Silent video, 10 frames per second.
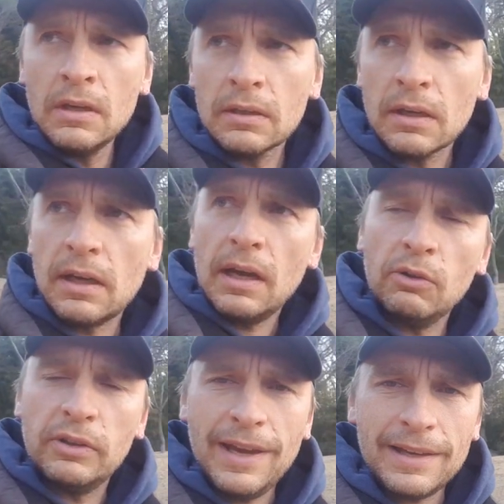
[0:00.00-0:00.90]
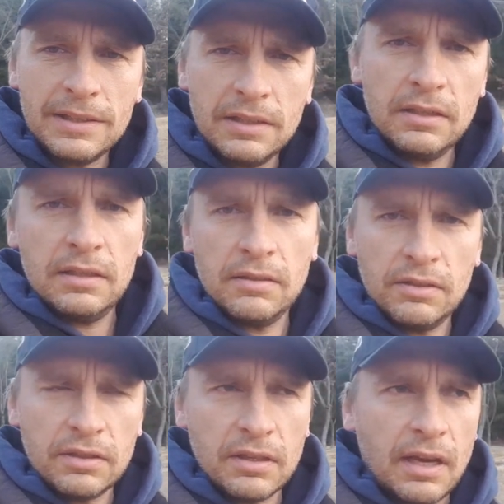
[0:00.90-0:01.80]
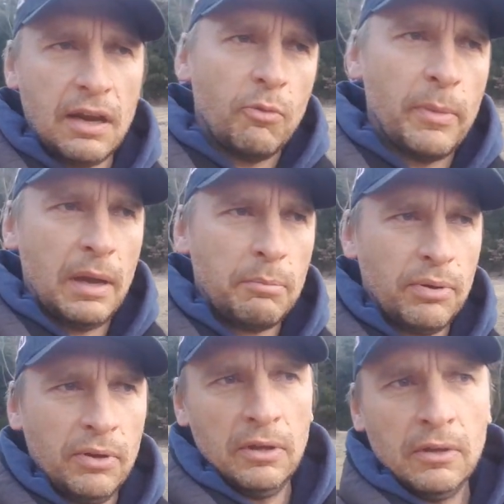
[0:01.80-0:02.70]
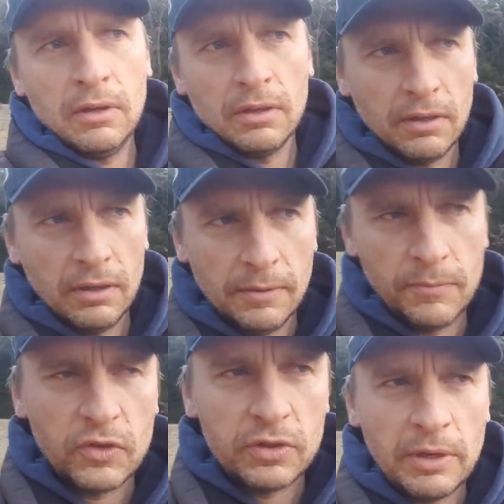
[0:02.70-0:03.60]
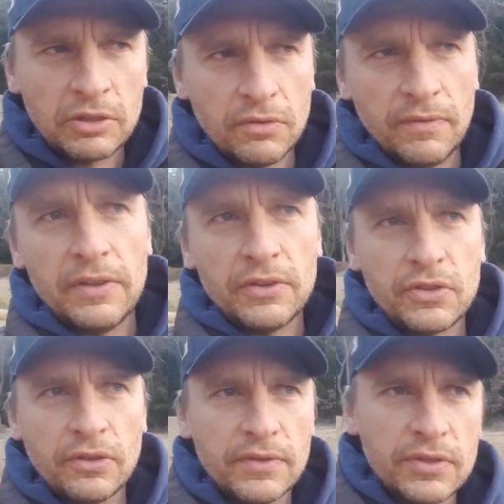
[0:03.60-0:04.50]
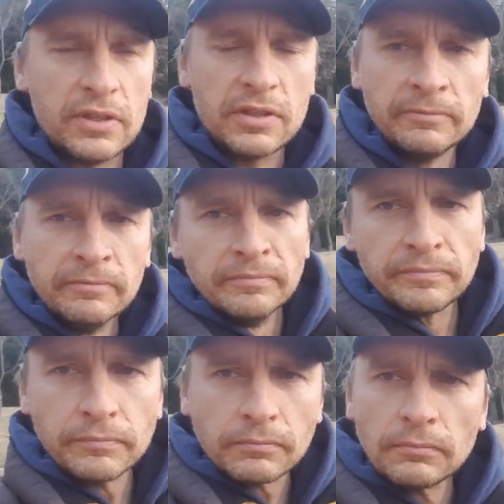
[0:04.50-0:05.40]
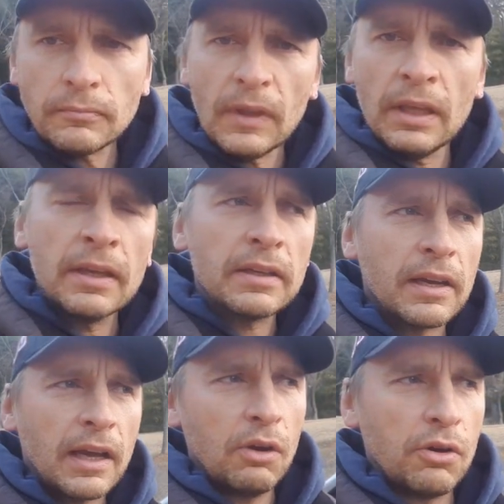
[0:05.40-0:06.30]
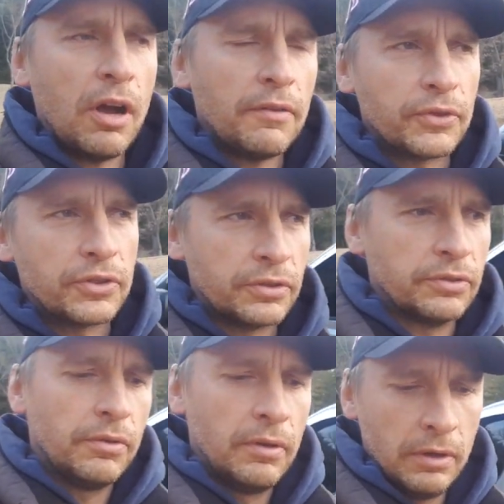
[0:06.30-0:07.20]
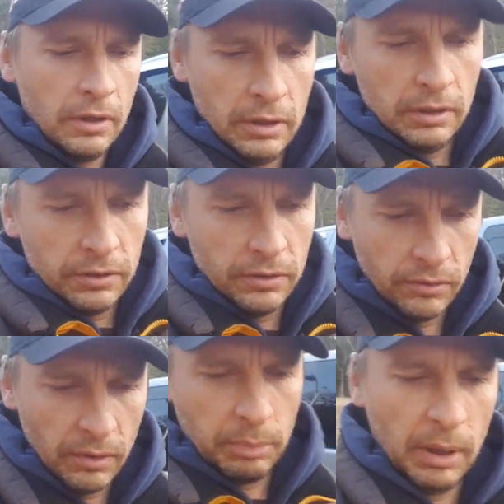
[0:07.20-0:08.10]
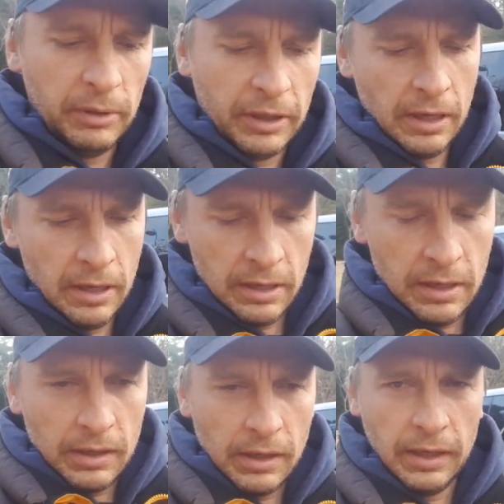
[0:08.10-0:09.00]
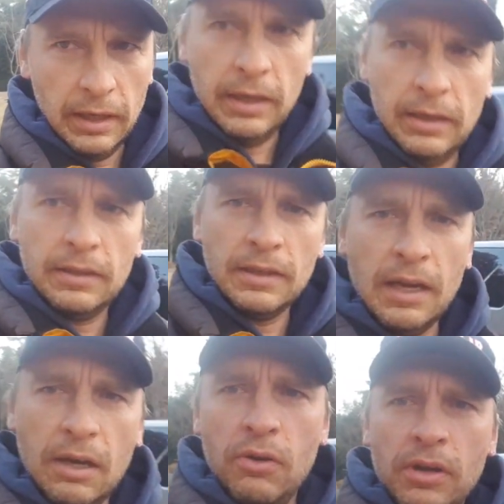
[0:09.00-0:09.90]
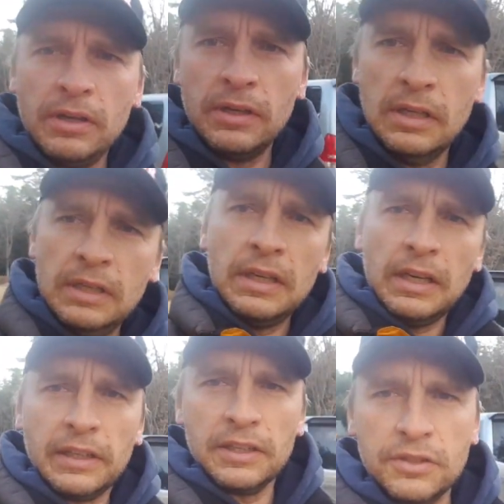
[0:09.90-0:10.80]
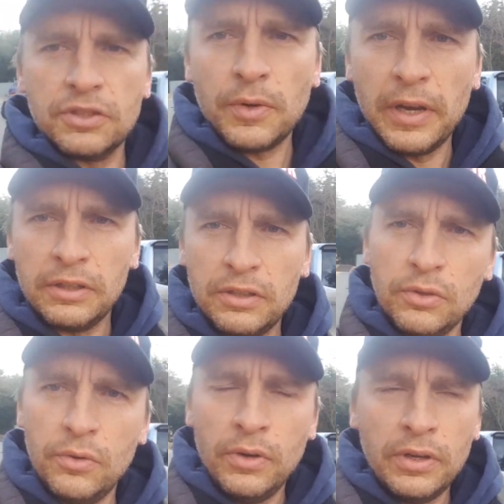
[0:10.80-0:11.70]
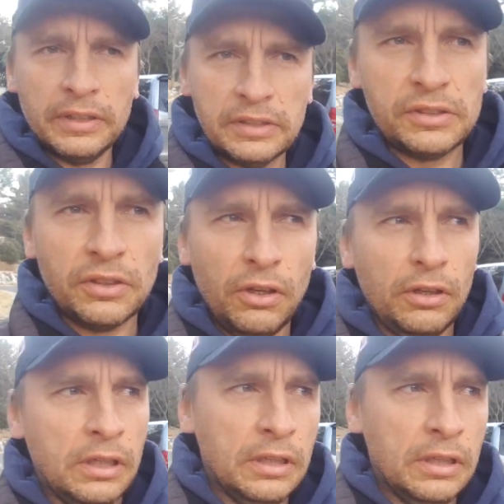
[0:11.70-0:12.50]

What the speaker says: Kakao taxis, there's Kakao map, there's a bunch of other services that Kakao offers to the public, and now I guess they're trying to install